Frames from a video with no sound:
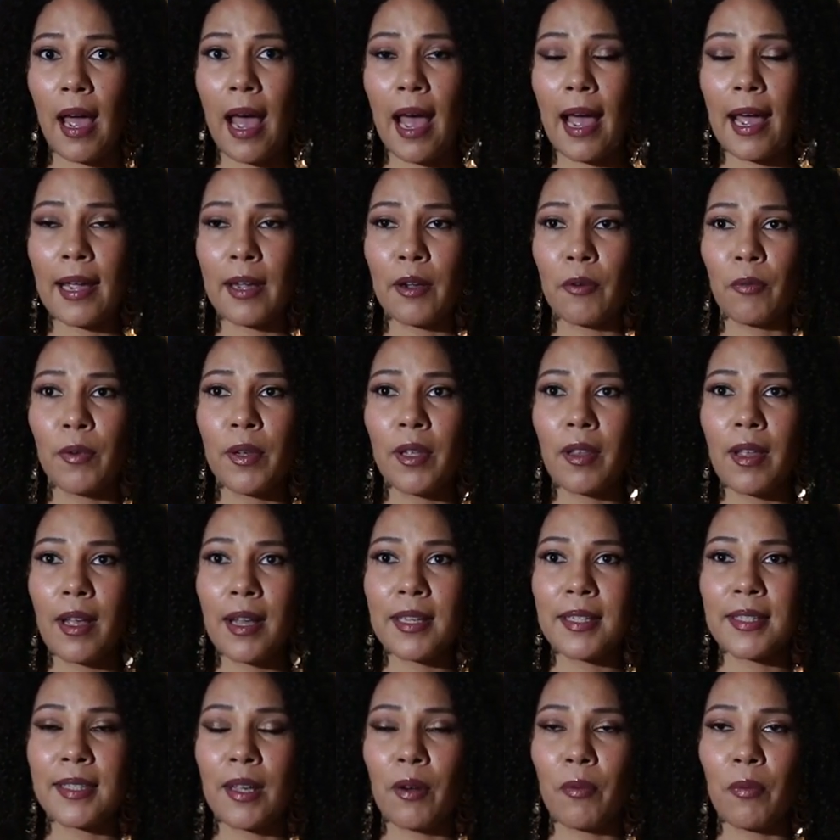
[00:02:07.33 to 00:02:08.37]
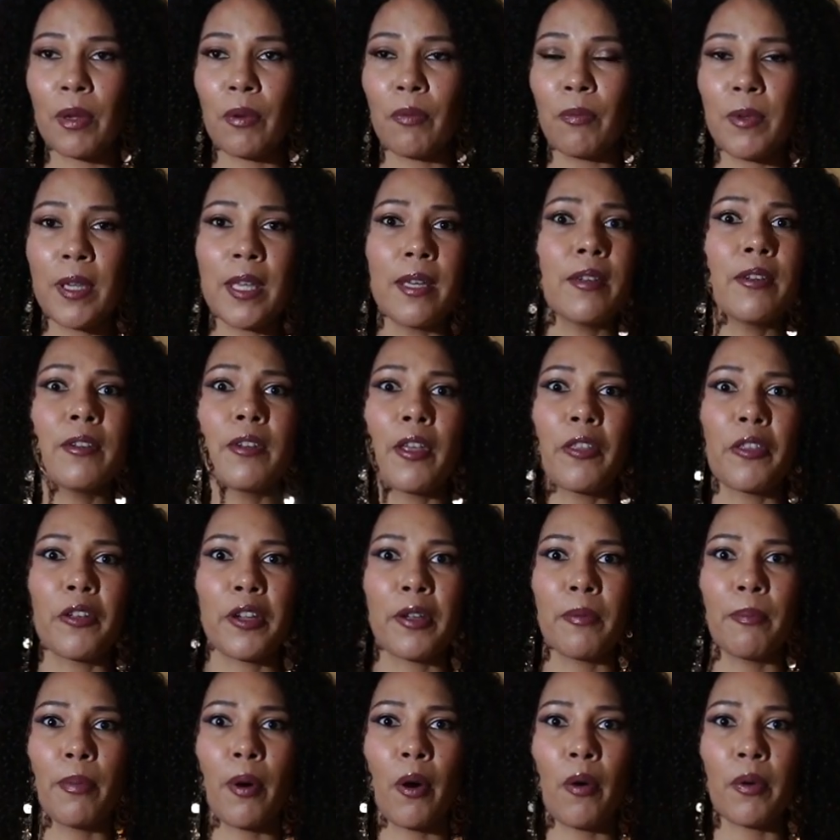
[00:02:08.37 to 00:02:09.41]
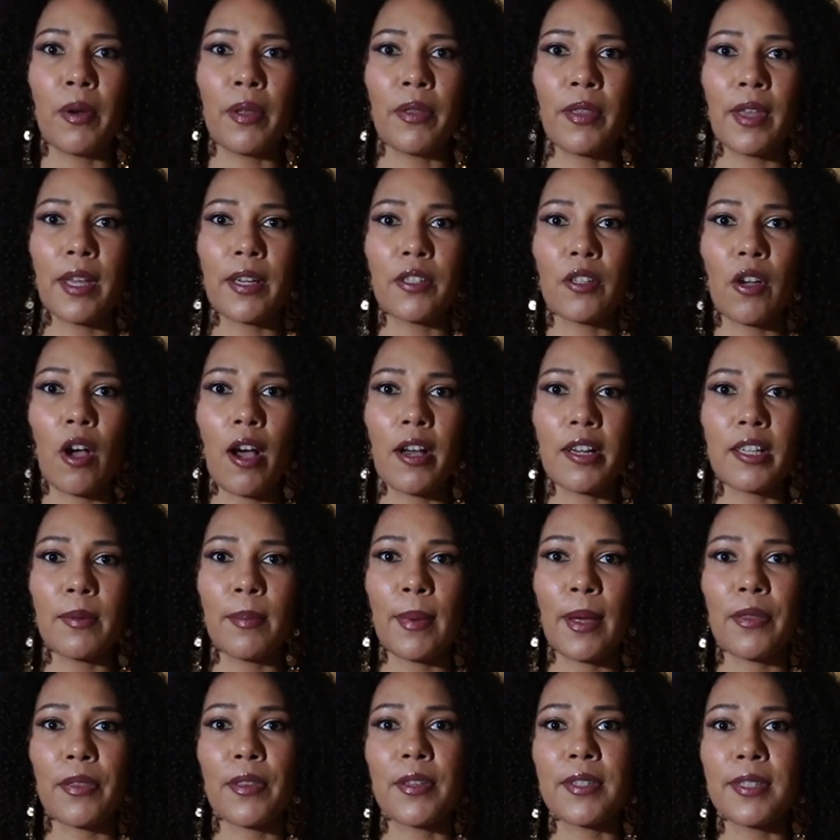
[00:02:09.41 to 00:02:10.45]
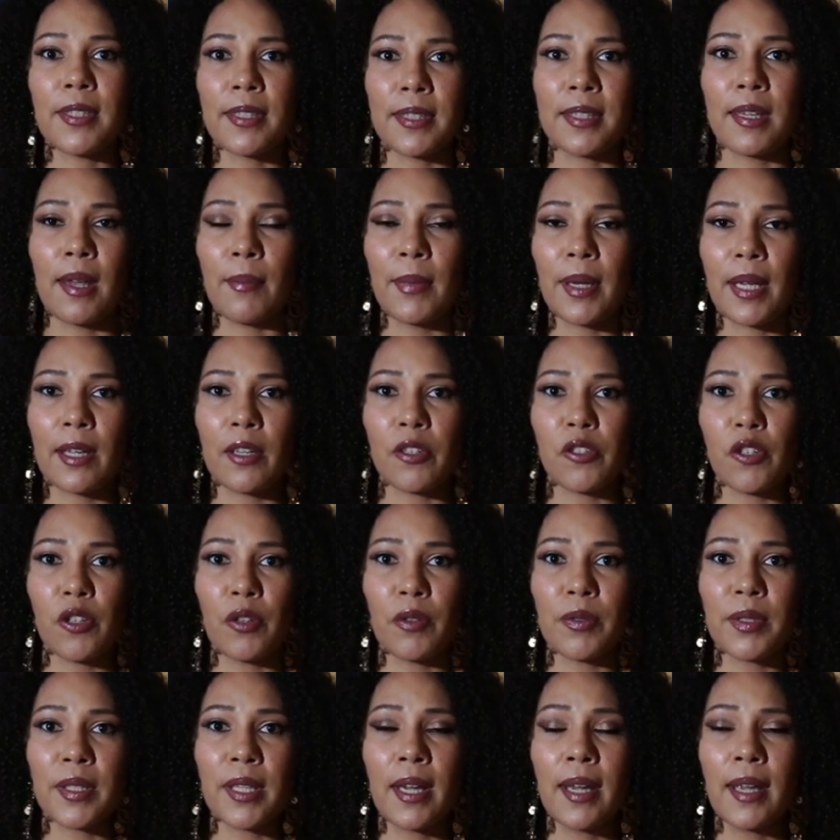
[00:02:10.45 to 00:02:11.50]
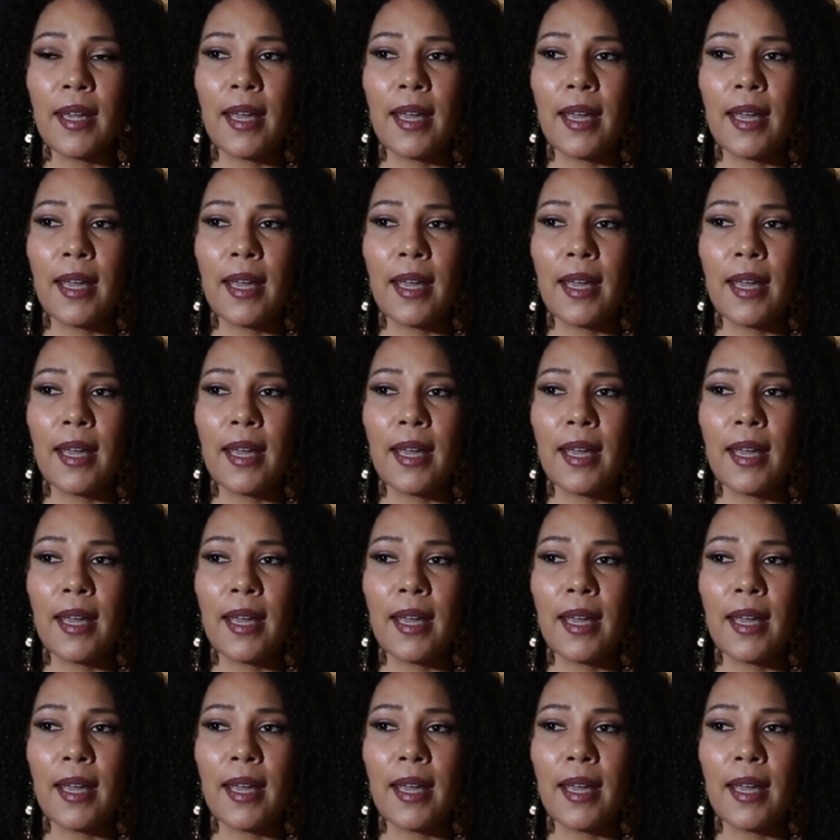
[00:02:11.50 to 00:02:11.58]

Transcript: I realized that we need another component that talked about the systemic issues.